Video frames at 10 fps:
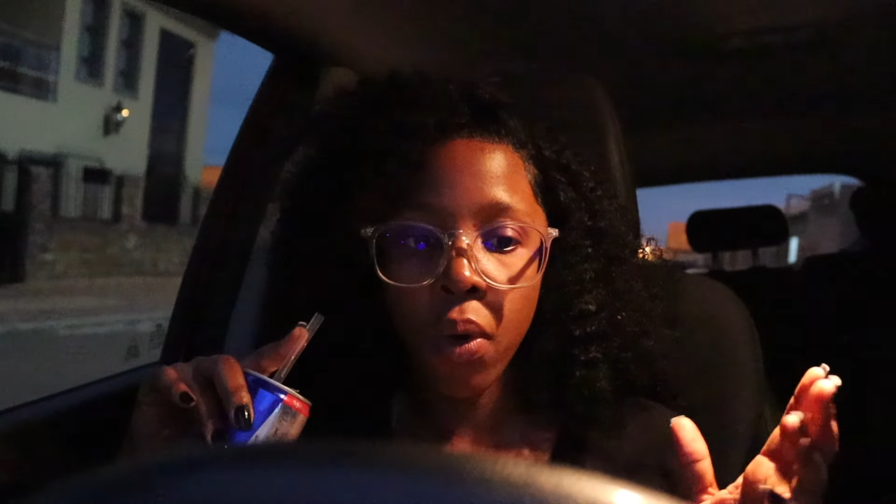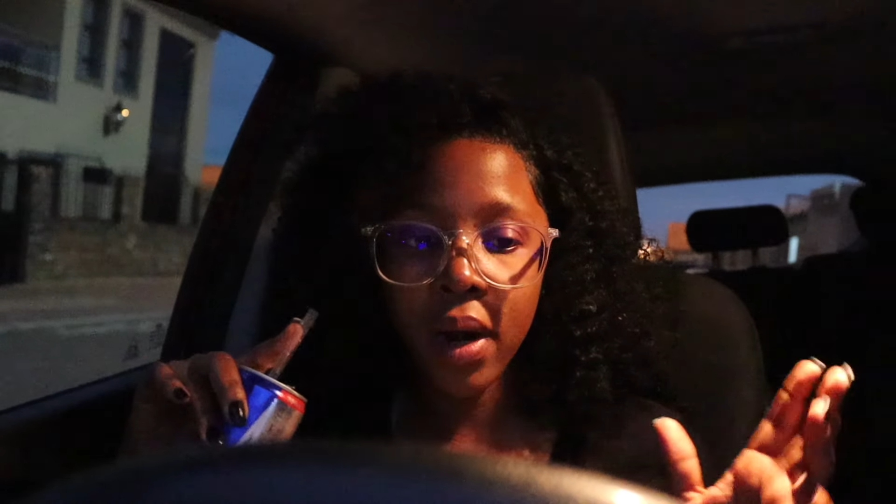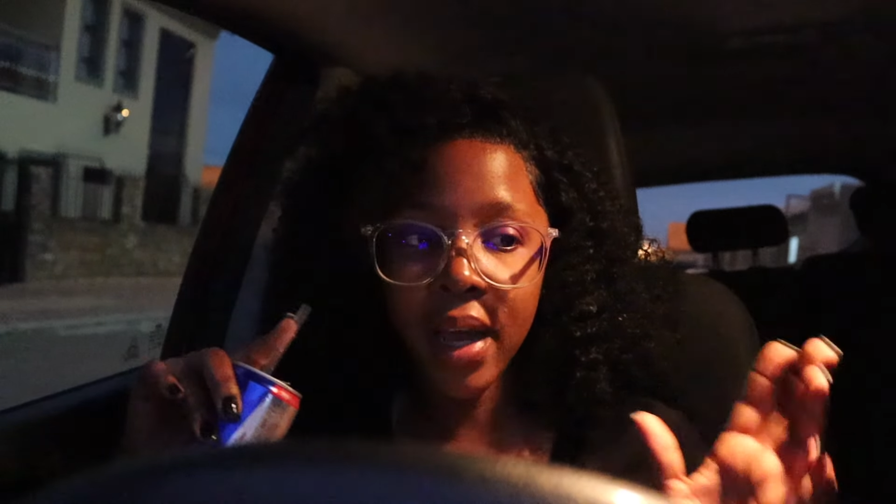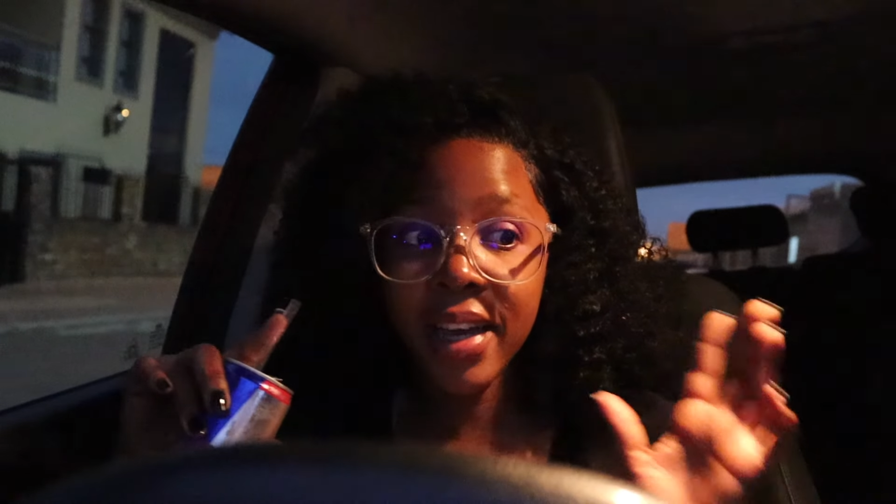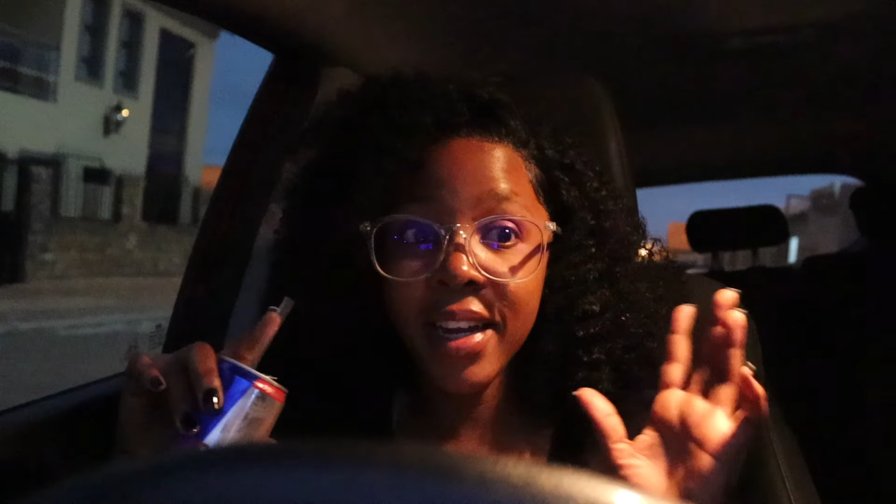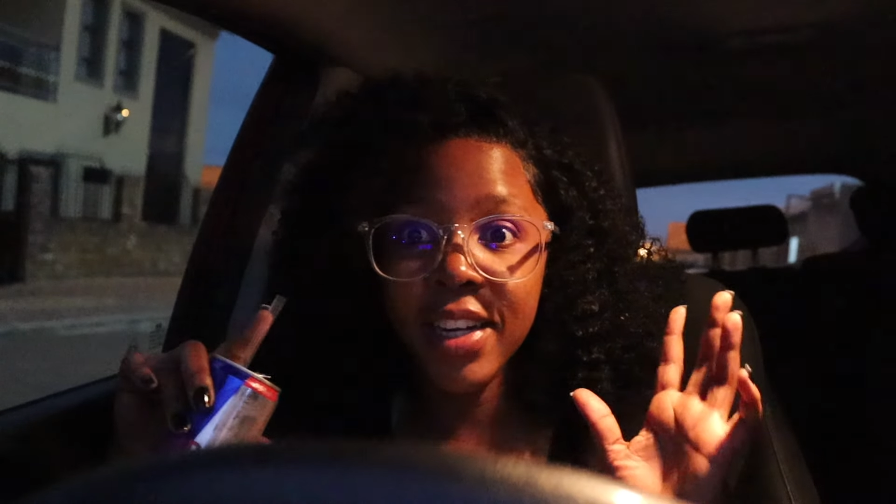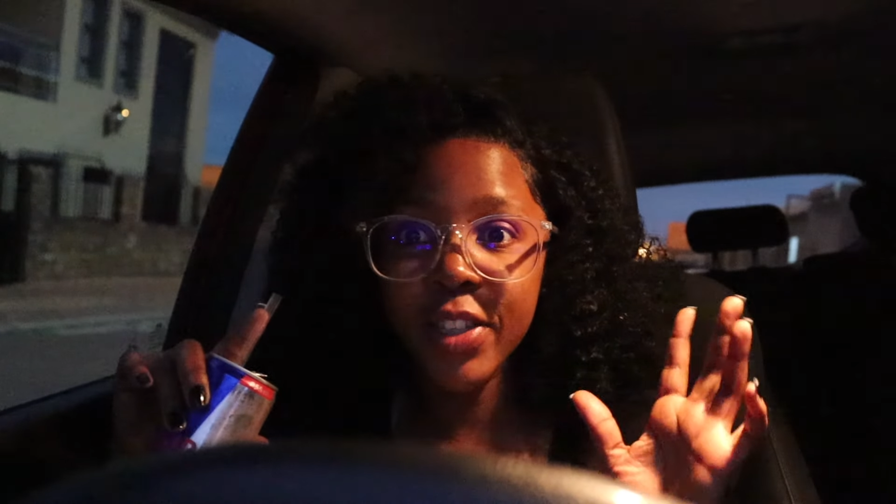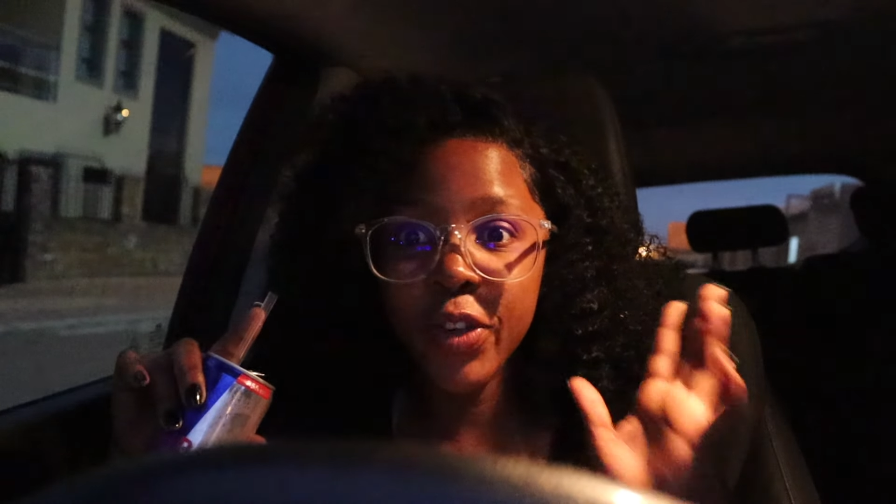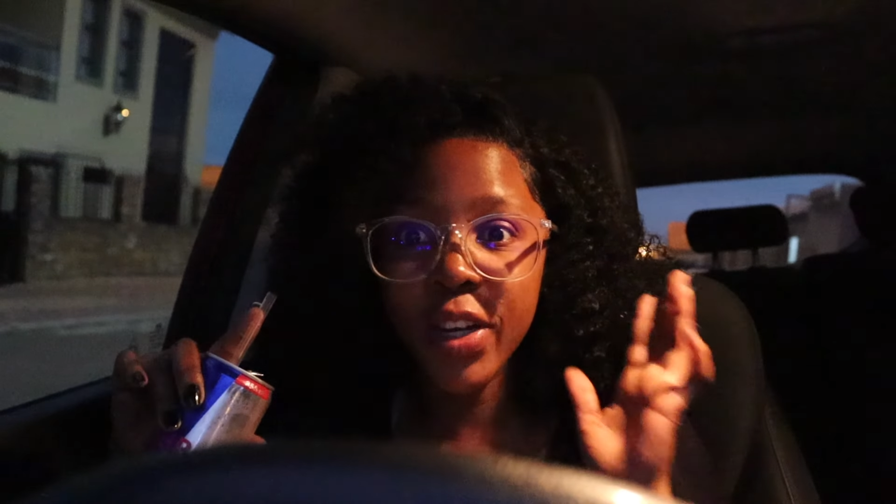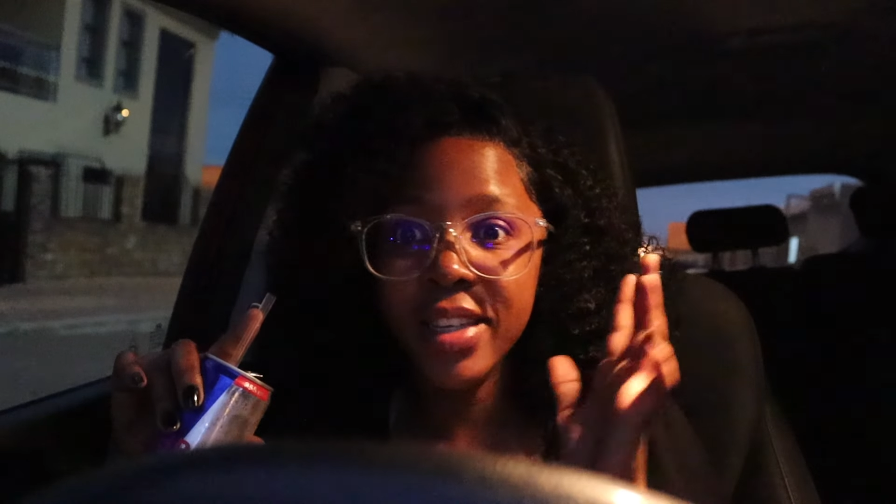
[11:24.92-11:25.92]
Like
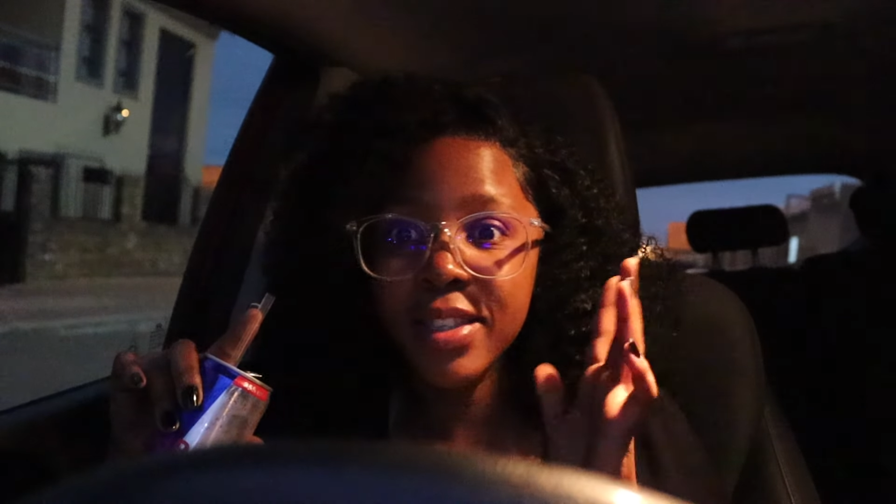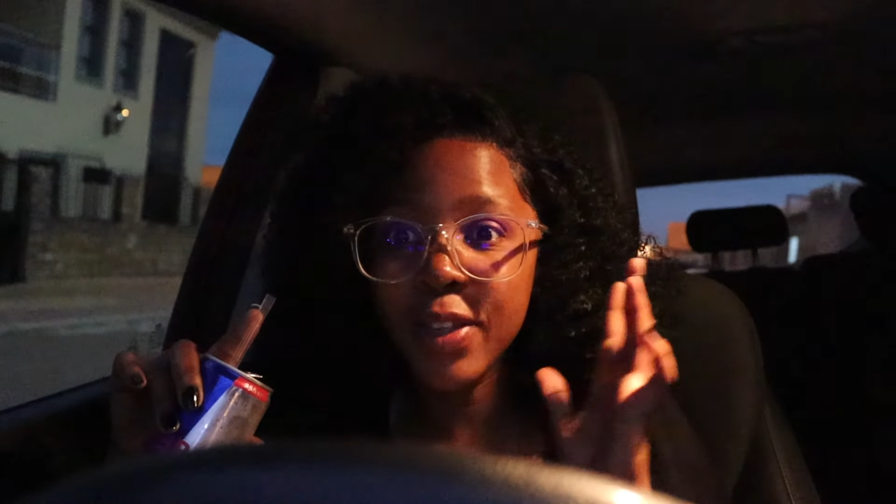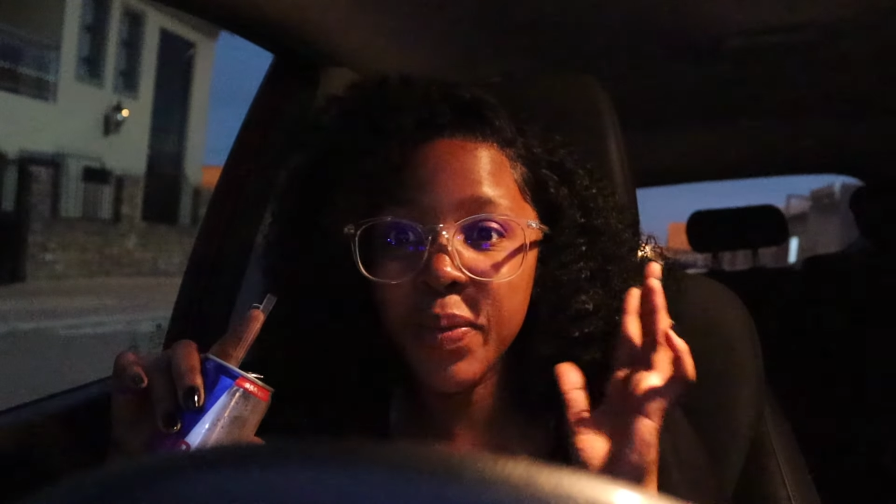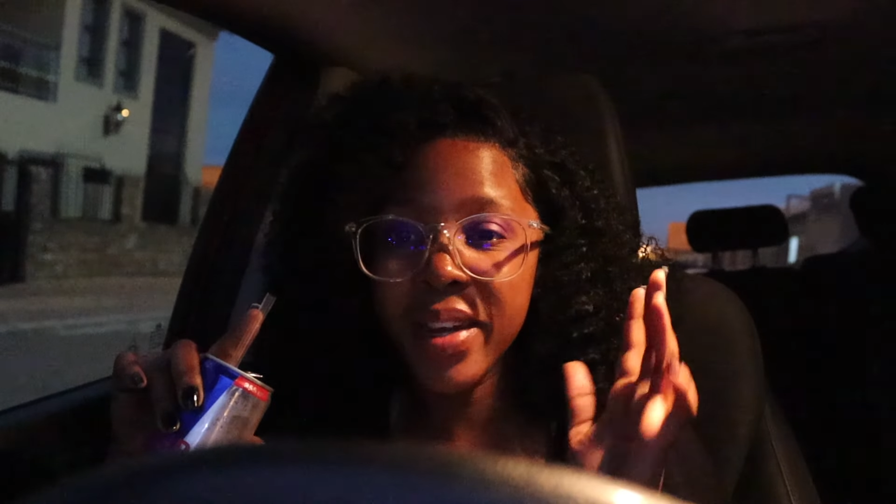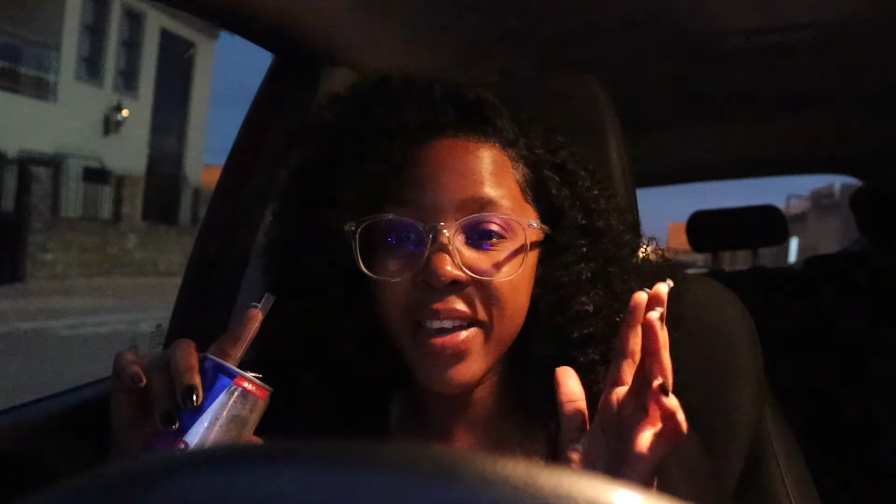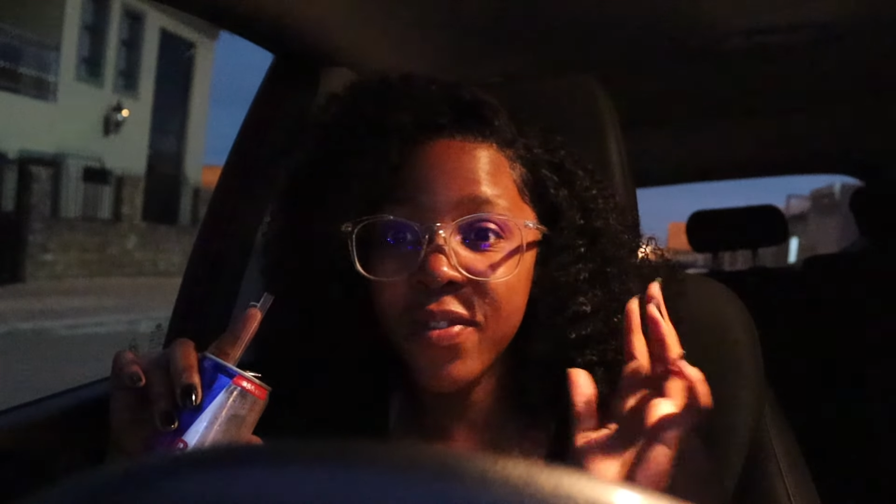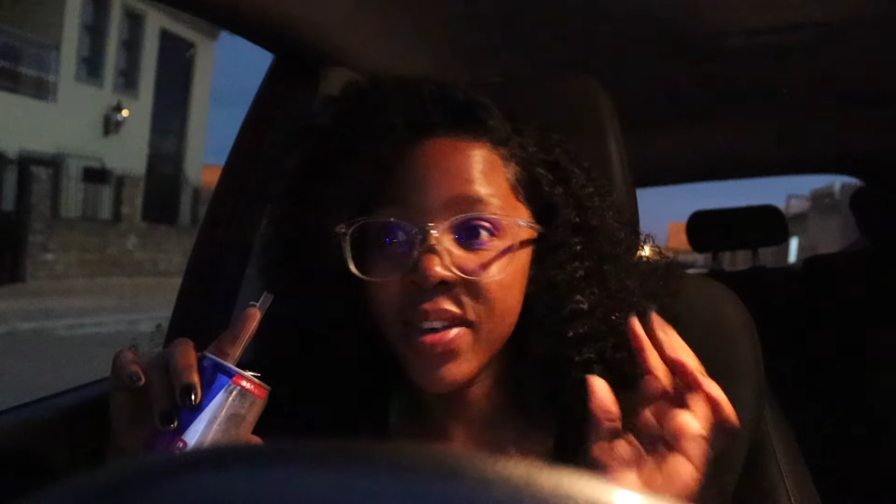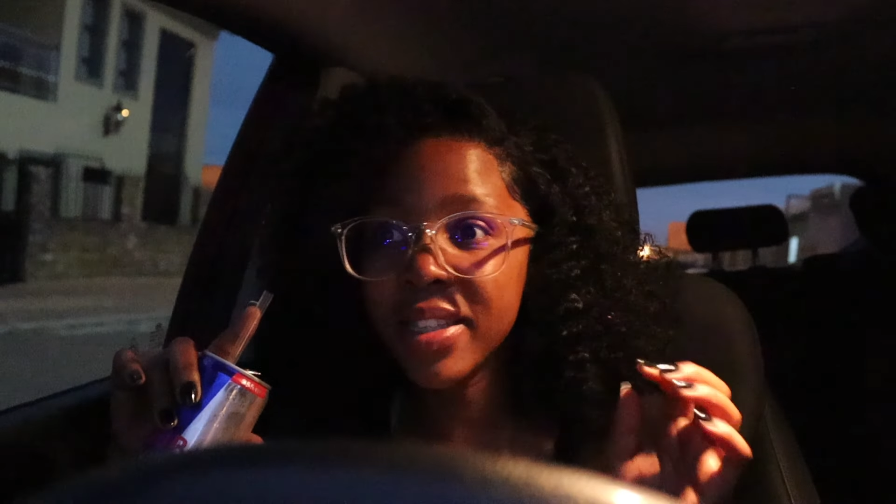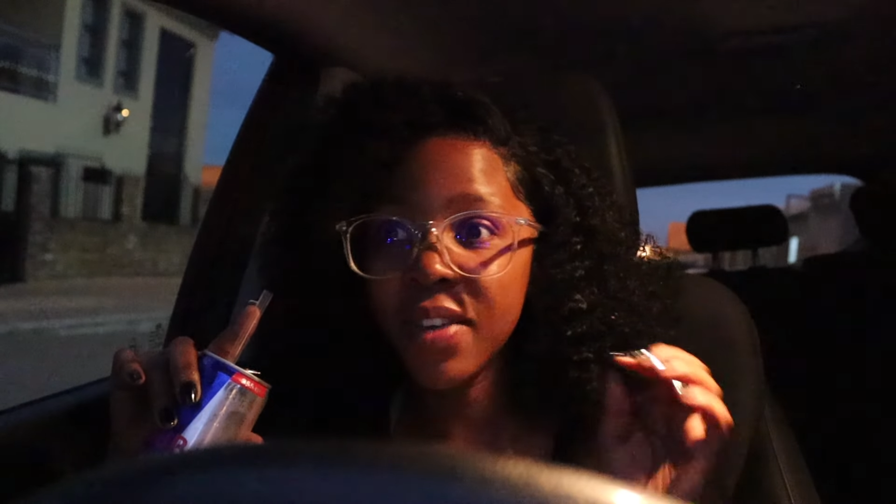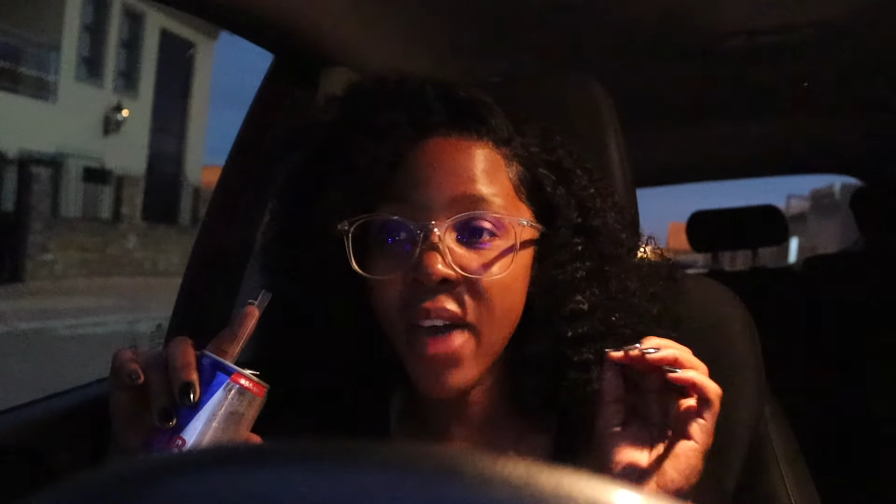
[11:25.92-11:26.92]
literally so many events